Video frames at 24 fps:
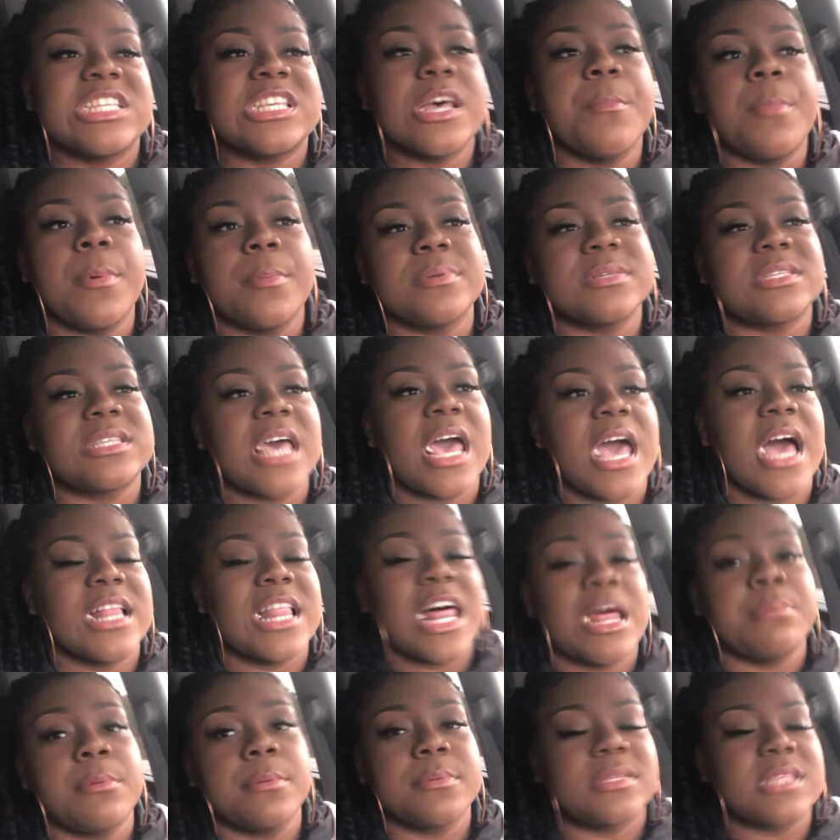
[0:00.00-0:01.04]
A
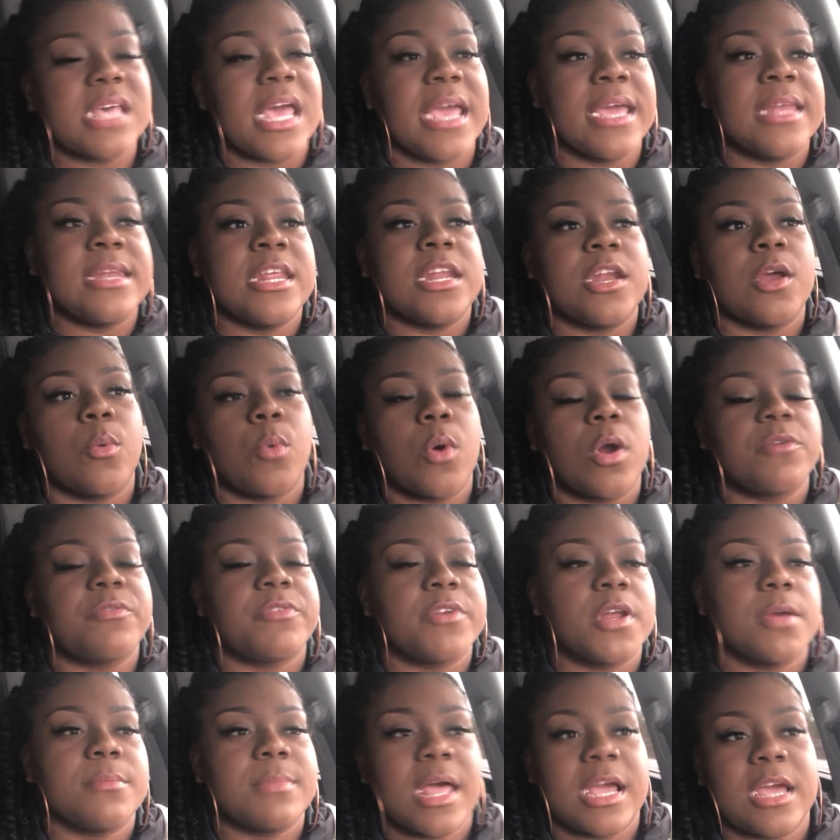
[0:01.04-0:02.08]
lot of people say it didn't work
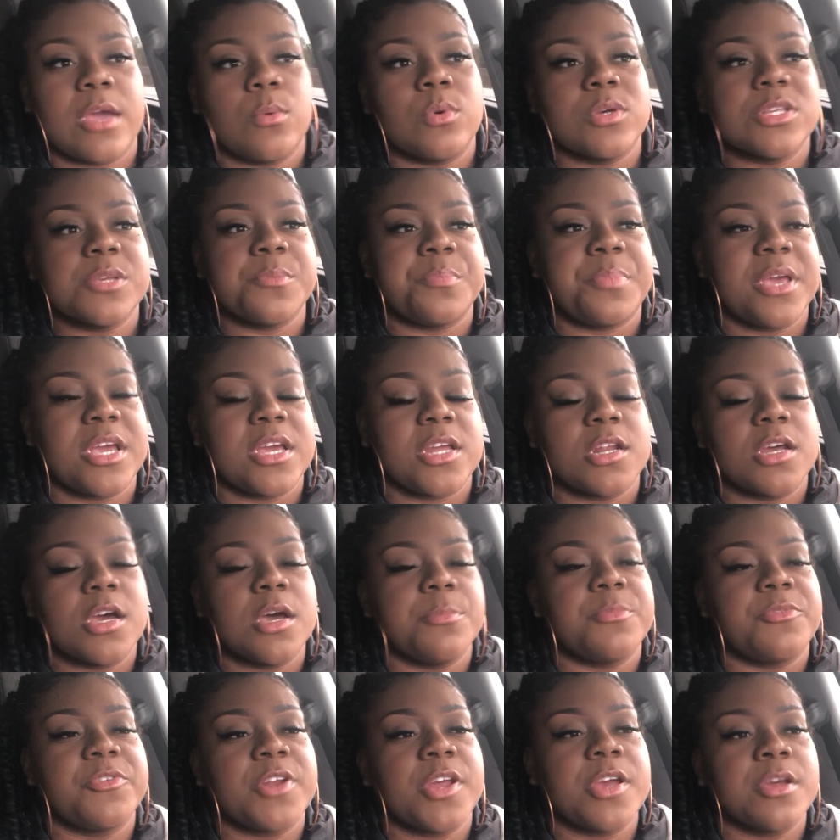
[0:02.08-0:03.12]
for them, like it wasn't picking
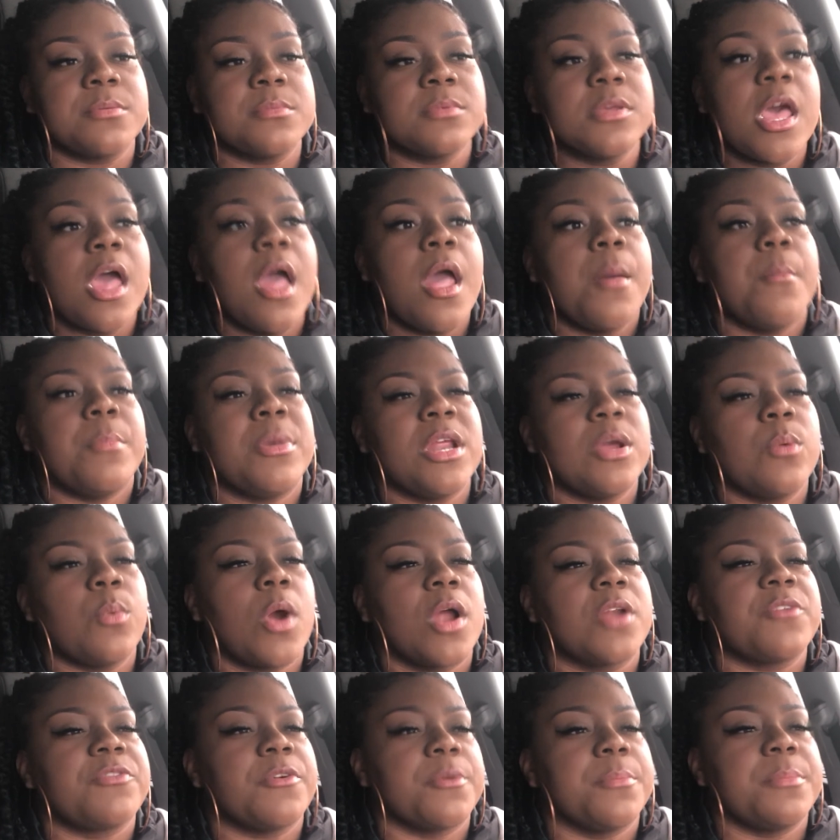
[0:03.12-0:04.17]
up for them, but it
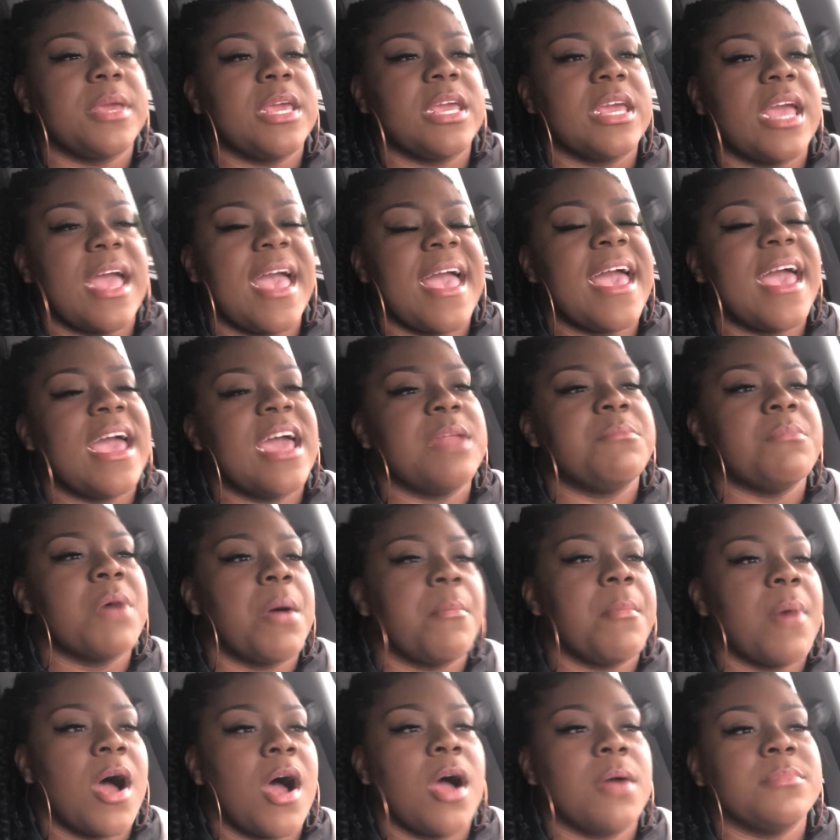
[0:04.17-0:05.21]
worked for me, and
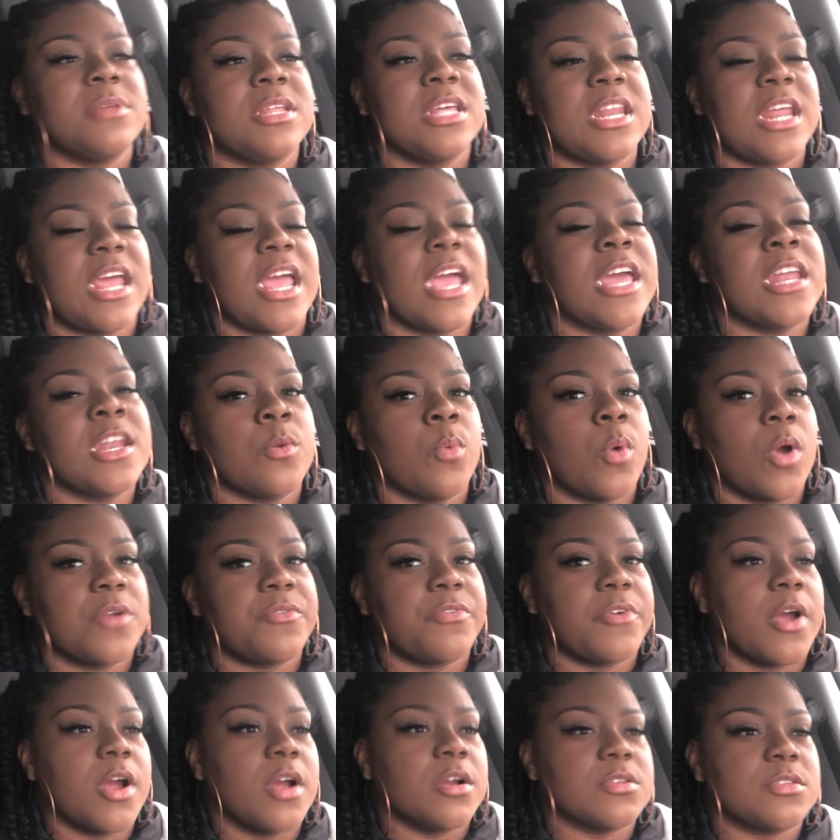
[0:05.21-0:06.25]
my mom did it, and it worked
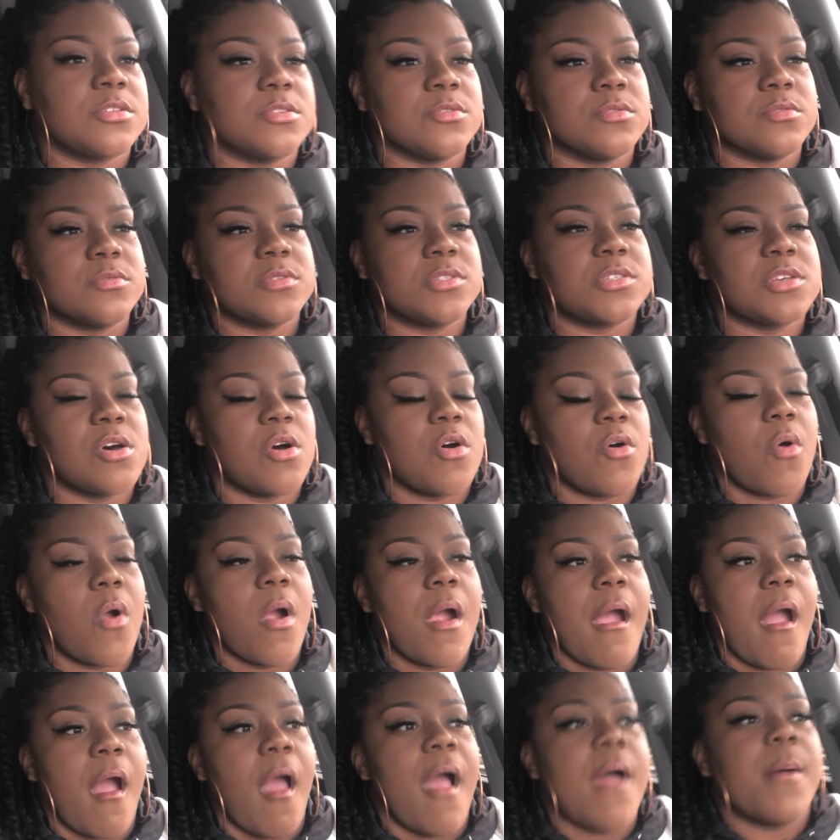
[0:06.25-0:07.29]
for her too. So,
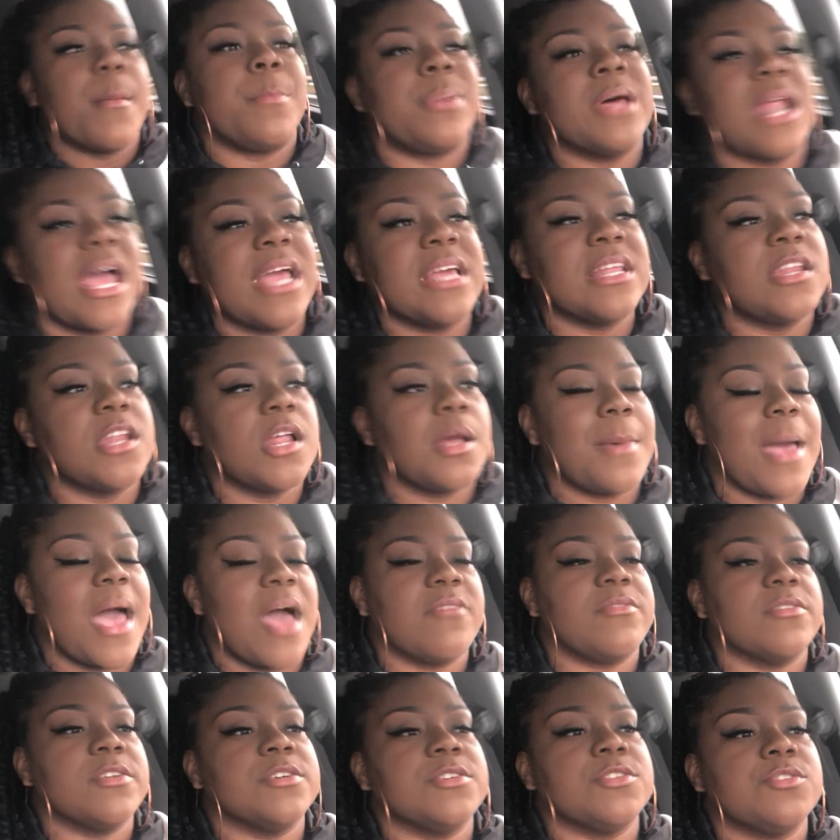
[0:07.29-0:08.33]
but I ended up
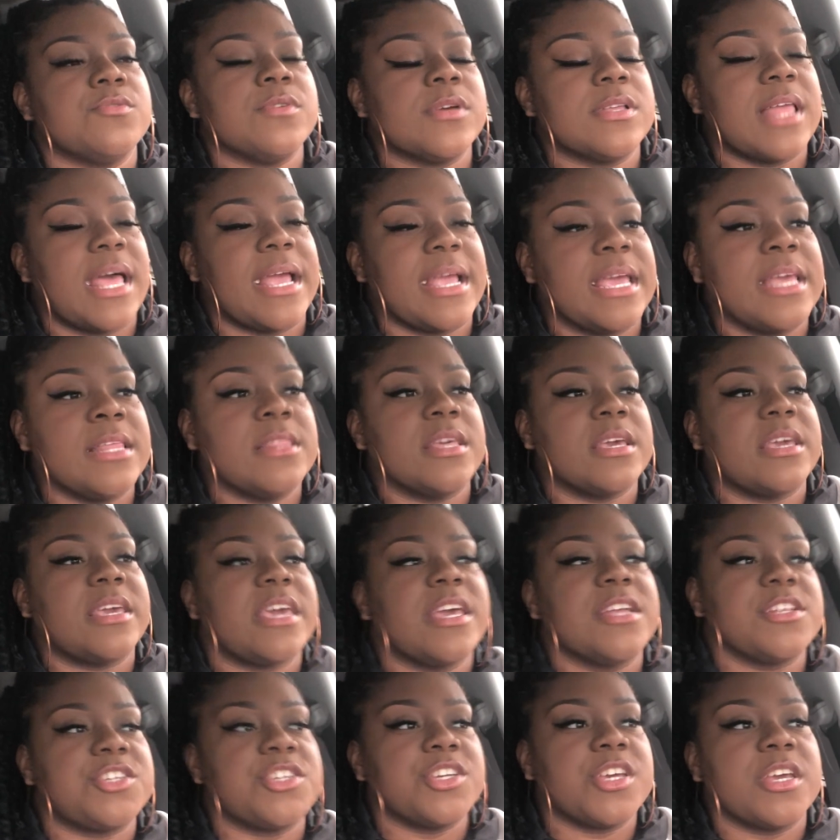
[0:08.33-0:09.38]
having to do it like in the
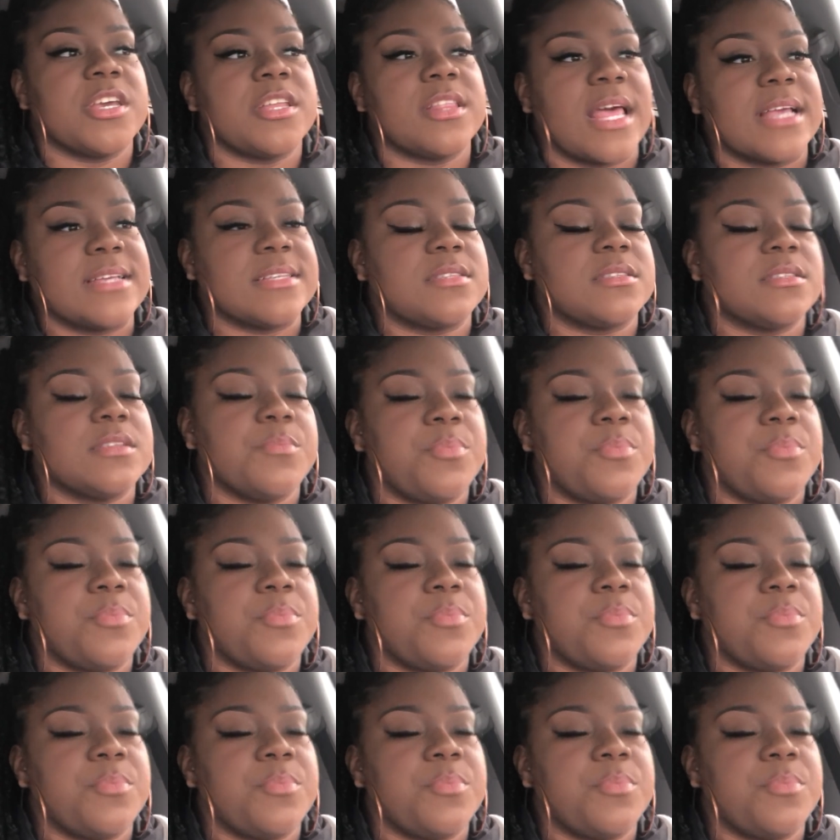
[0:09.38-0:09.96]
kitchen, like